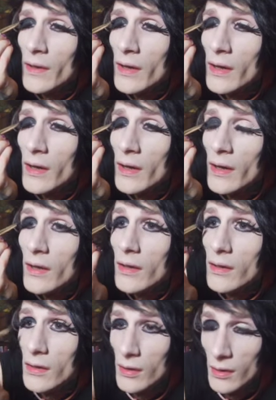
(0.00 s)

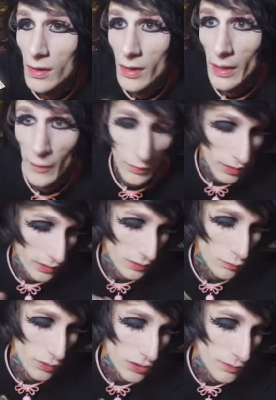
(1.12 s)
I get
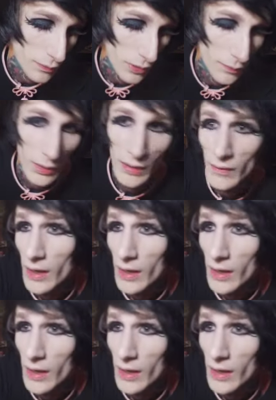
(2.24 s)
to wear some purple.